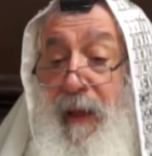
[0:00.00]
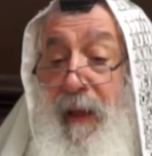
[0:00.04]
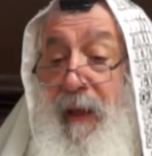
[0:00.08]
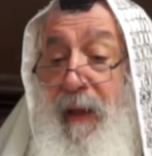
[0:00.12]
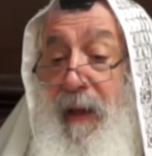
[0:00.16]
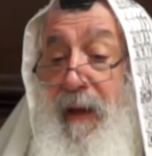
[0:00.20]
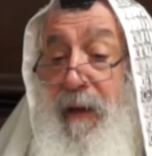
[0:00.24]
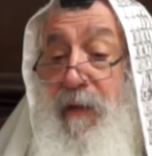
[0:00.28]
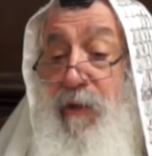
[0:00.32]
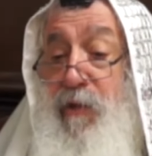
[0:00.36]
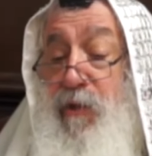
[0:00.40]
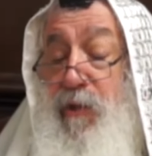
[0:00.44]

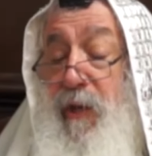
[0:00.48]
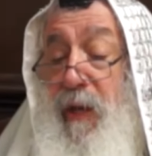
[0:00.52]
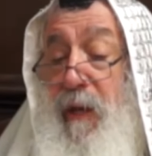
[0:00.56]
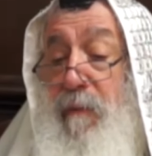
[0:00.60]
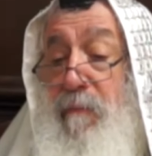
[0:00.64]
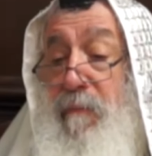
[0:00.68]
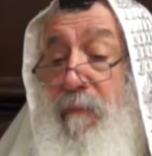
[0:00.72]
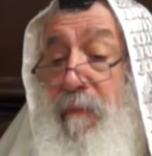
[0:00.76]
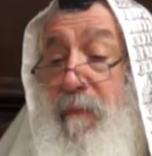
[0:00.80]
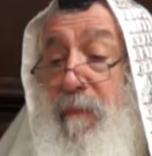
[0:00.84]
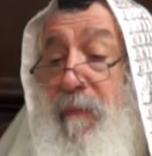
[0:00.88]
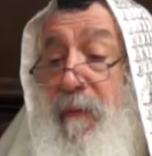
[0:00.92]

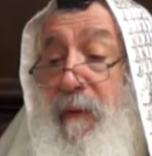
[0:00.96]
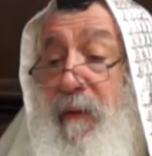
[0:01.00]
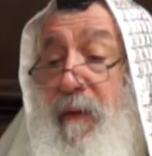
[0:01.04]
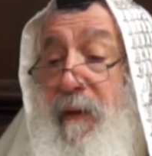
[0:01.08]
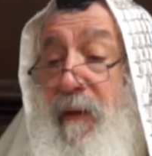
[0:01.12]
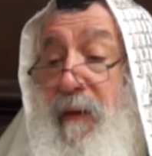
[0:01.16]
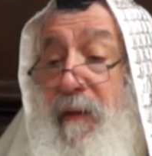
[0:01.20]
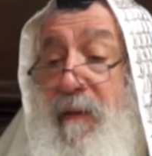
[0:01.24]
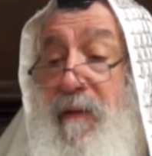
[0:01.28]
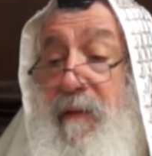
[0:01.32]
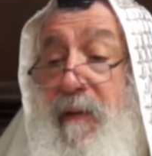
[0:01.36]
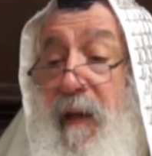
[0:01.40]
Hashem,
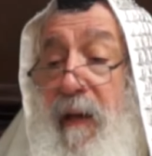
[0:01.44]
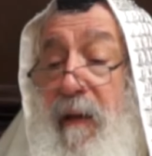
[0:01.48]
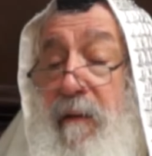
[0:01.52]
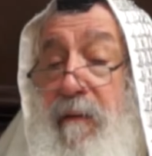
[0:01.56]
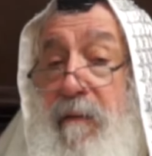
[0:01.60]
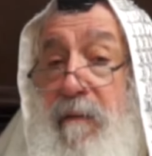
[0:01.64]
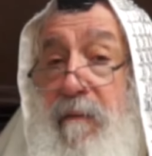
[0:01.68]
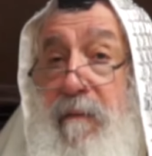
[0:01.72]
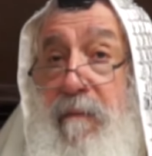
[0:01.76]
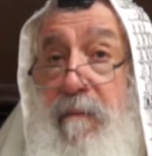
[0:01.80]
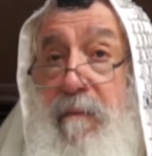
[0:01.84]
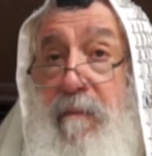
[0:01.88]
he
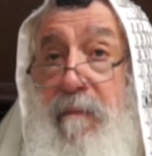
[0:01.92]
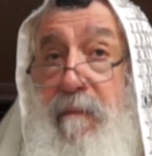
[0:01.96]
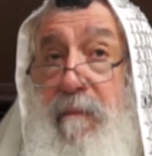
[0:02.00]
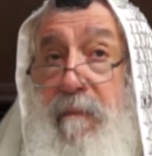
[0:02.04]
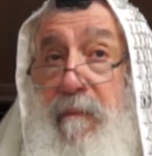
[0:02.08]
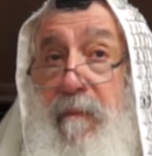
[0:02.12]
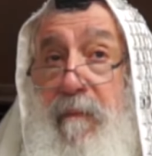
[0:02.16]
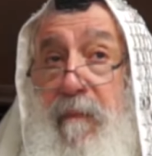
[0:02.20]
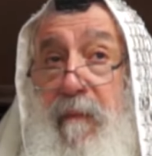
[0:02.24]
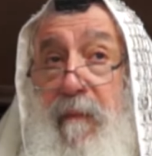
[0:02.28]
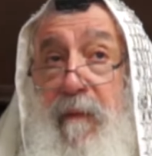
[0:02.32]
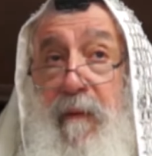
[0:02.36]
said,
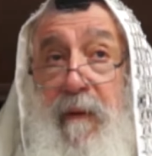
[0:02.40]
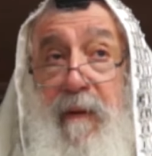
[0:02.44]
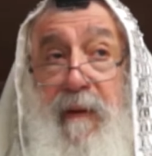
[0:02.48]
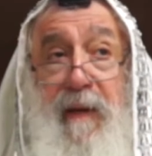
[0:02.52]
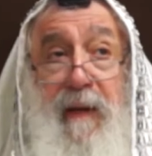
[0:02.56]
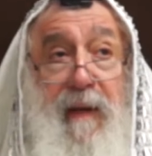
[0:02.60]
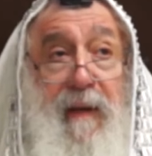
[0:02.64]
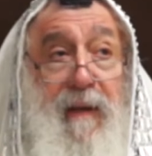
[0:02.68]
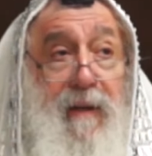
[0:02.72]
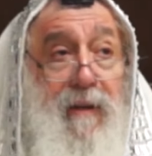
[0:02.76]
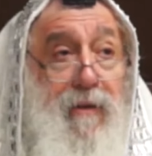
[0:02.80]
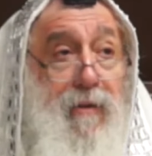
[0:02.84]

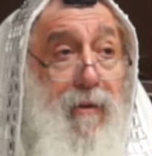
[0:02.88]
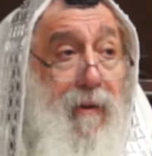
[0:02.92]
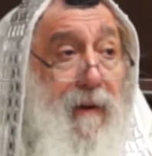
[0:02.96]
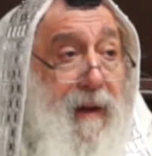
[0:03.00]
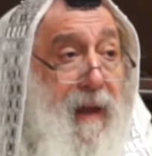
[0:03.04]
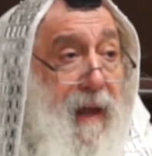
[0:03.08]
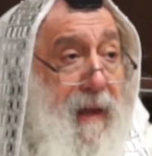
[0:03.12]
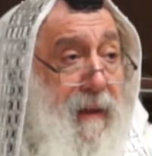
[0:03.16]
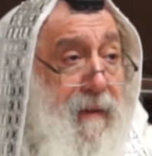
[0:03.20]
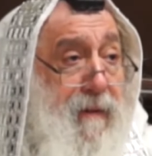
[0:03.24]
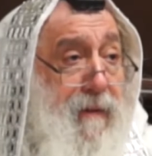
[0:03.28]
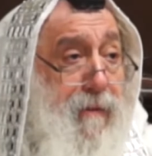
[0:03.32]
it's your
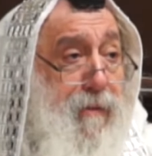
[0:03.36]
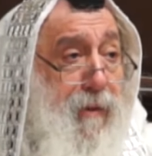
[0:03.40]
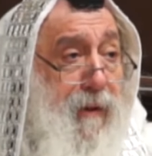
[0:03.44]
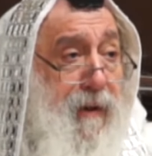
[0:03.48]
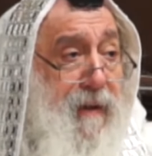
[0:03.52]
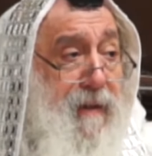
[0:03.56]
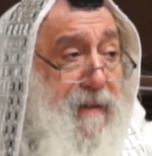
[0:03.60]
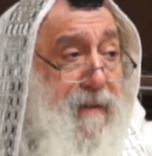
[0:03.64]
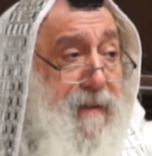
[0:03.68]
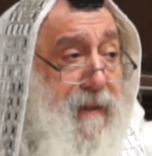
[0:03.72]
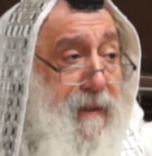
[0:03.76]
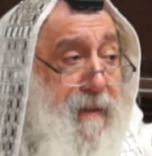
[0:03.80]
land
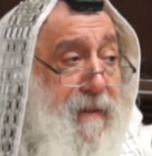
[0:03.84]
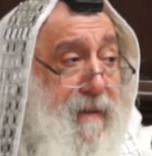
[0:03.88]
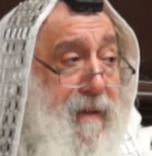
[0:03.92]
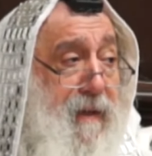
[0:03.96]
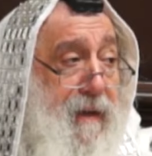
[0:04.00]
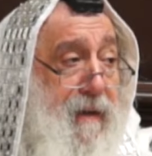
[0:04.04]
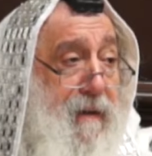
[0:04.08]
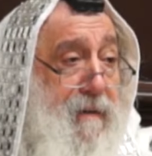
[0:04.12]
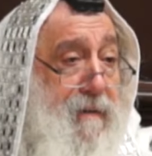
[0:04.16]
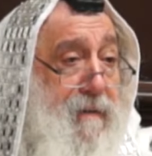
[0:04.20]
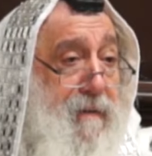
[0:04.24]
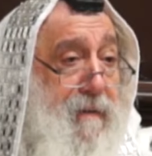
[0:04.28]
during 6
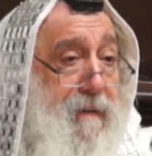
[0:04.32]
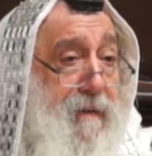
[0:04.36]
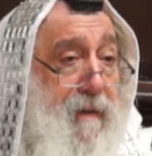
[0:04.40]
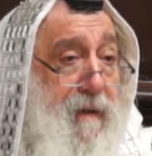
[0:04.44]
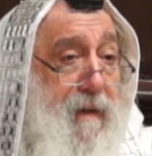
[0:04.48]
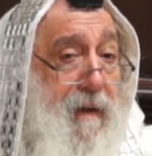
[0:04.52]
years.